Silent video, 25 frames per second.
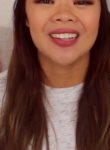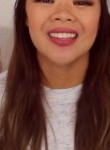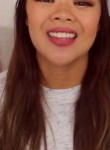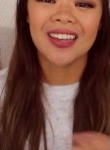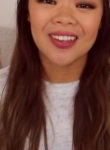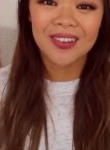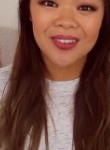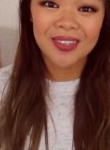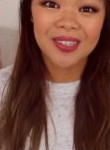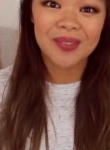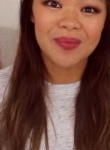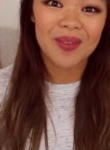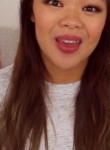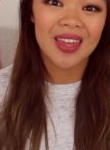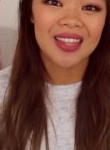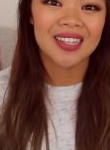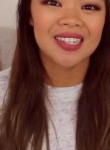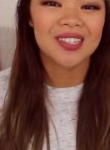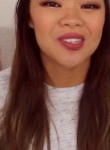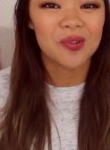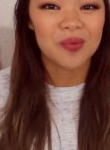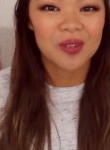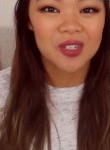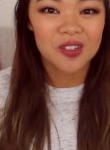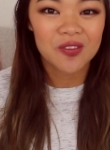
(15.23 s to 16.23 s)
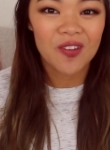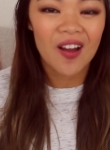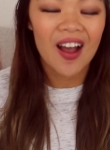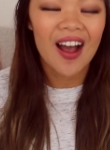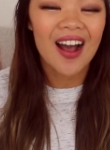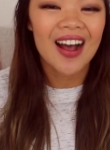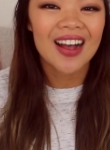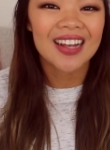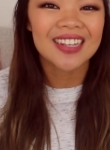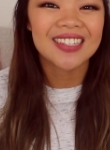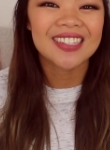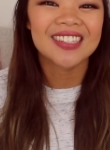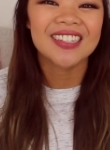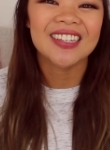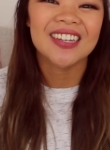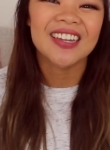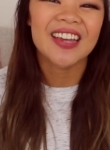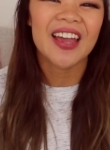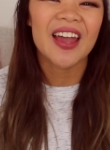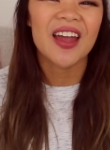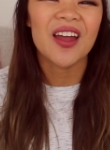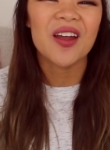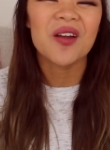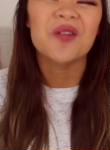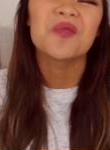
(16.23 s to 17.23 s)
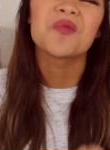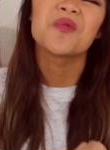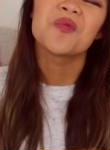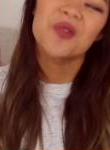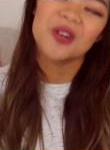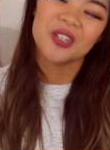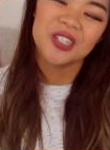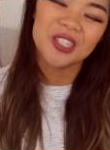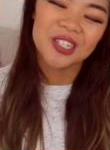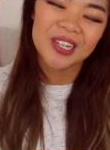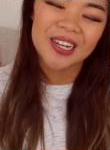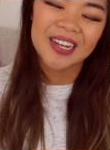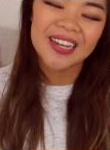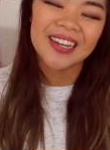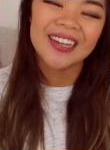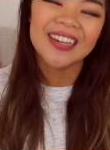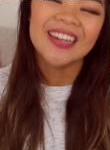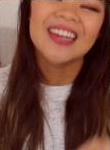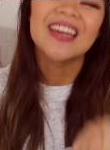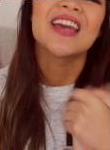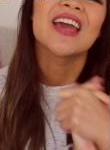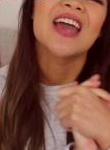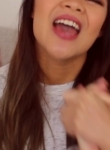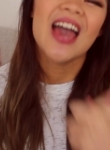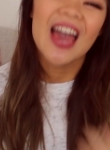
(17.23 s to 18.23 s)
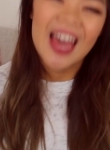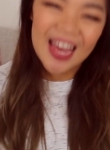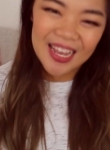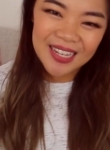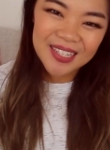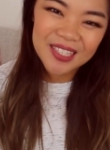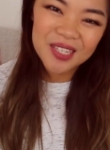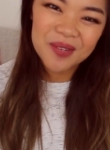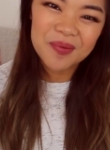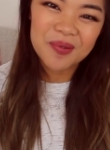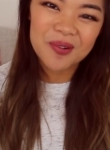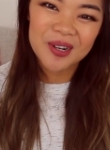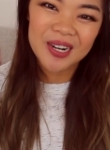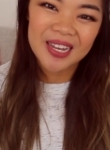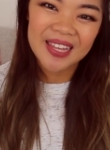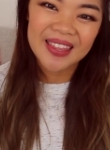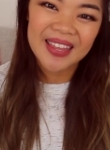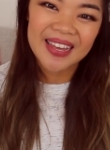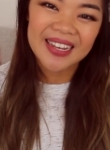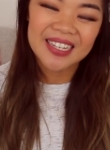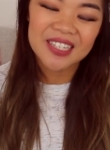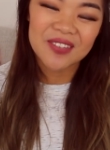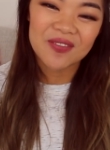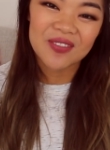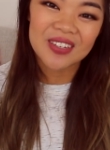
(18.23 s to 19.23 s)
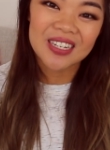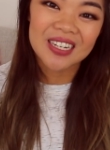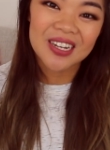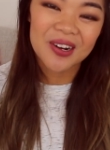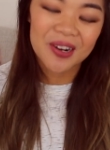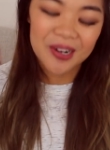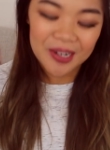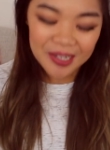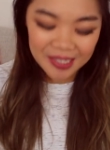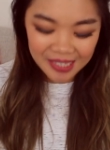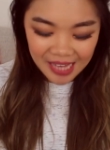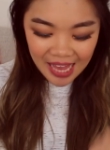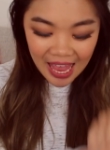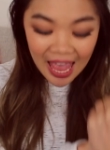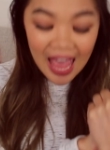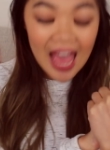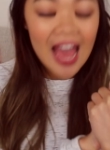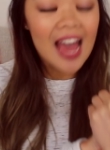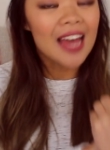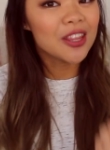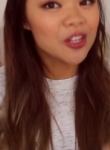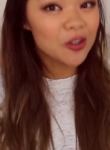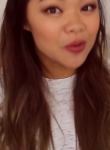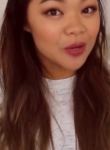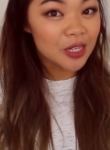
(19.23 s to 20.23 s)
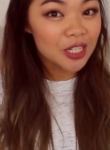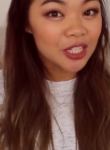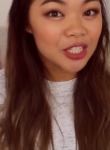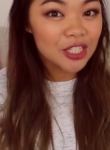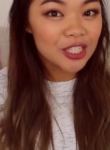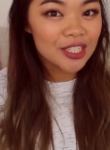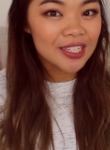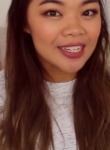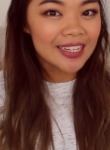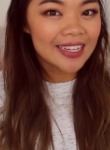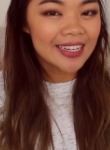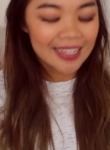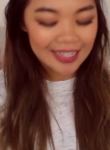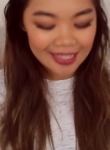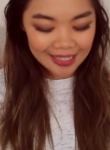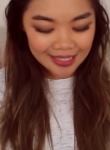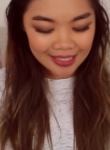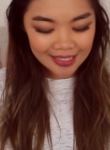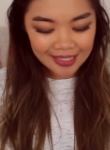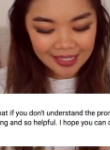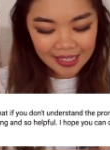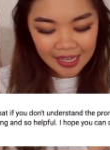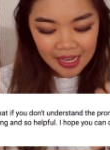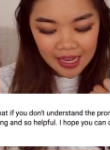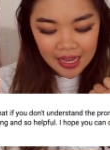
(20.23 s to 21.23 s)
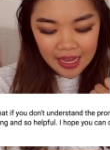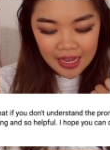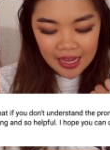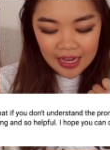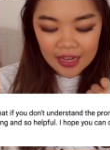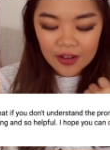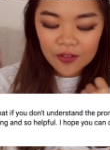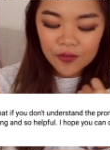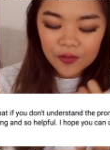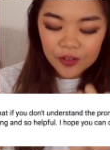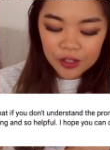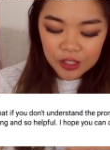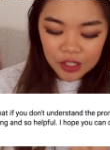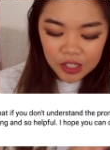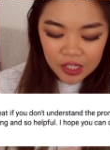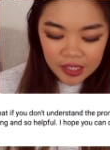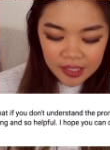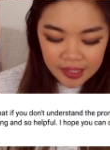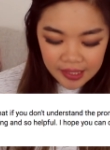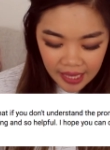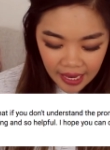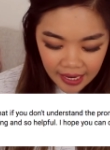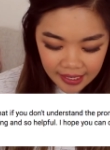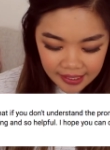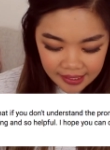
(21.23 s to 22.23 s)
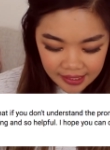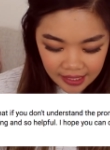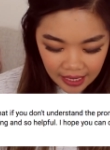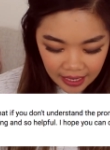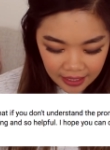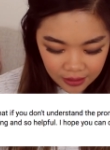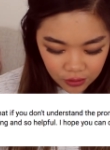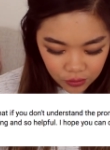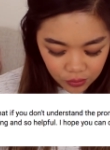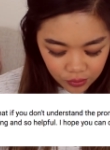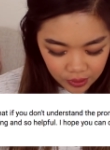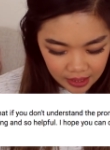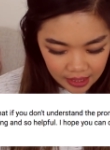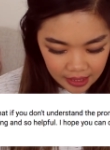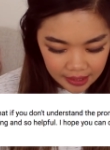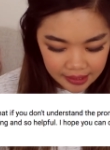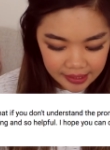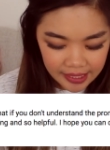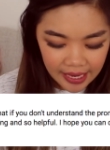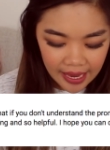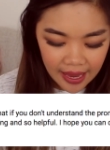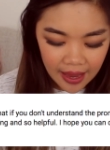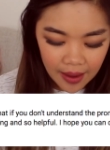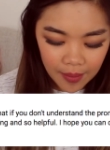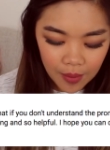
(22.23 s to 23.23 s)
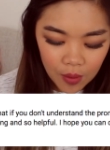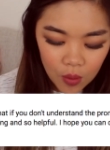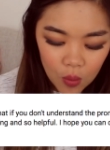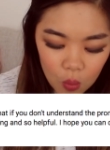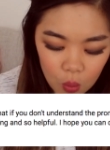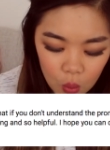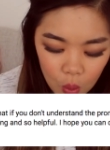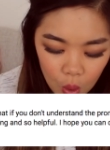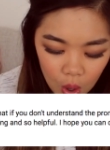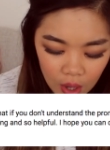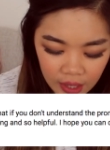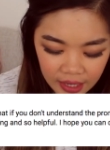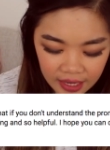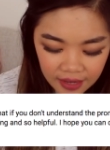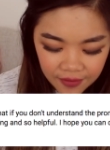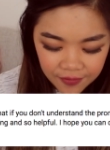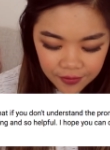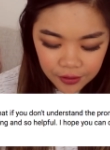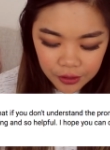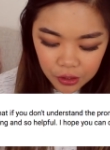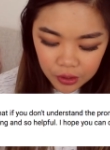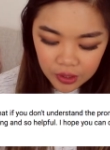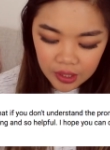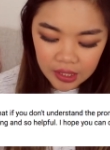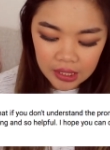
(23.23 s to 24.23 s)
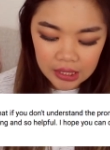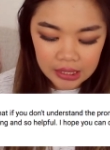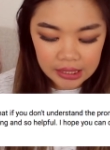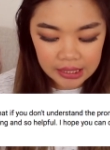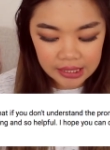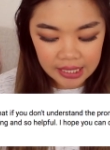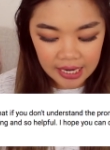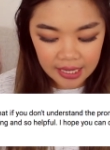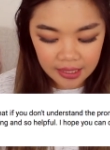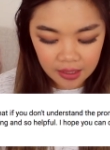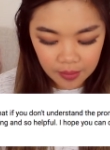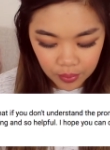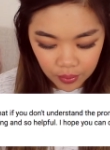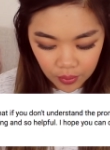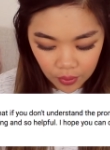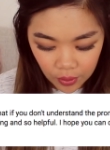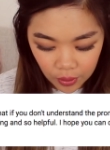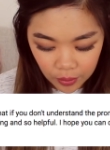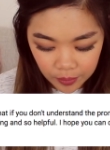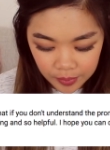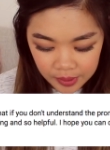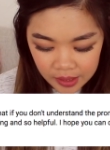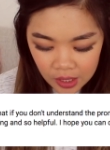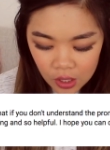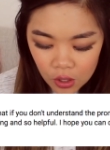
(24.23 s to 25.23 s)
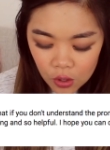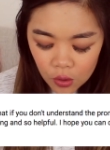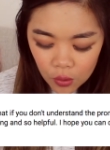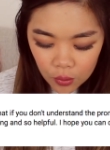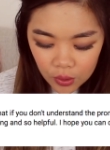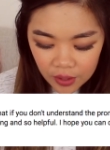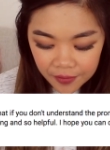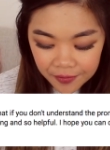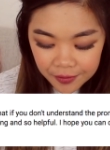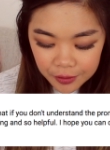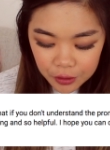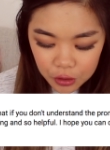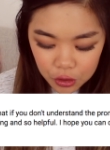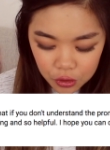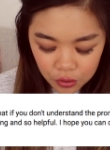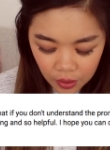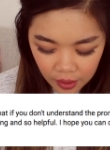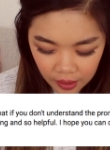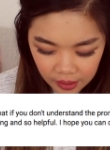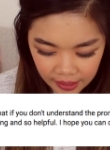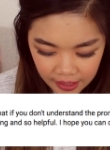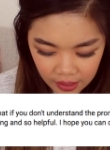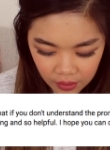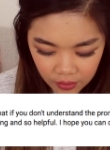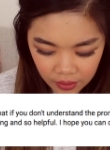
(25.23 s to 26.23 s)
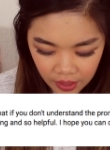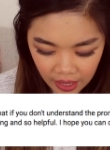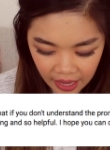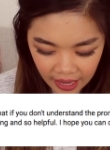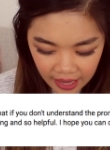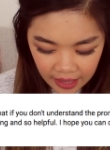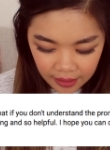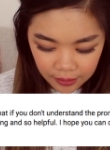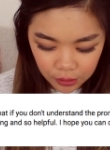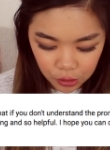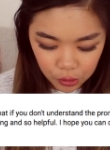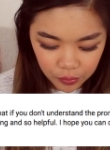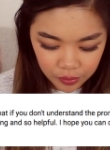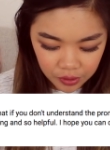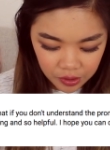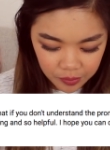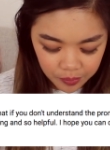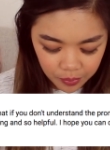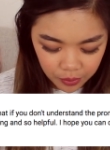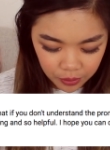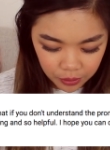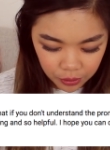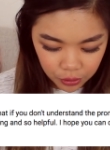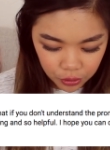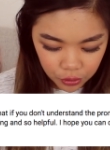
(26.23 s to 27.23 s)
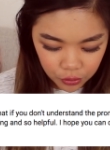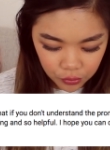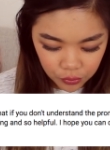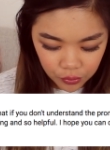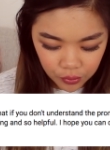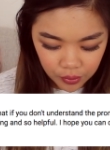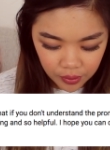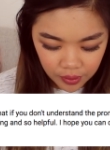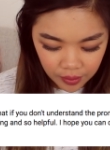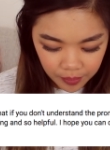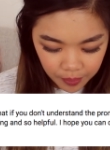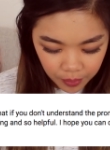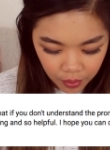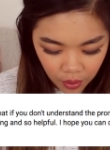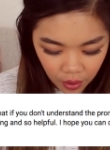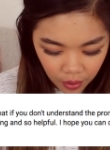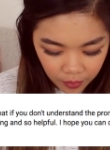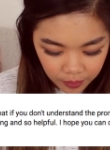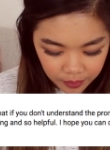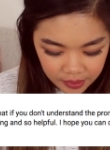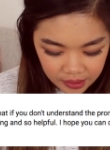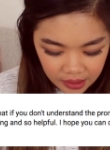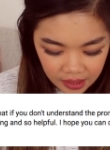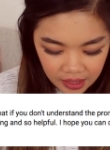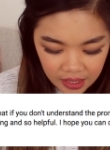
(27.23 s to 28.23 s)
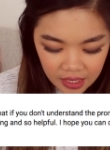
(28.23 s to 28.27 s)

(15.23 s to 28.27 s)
Thank you, Samantha, so much for asking and watching and supporting these videos. And the question is, in future SACs and or the exam, what if you don't understand the prompt or if you're struggling on how to respond to the prompt?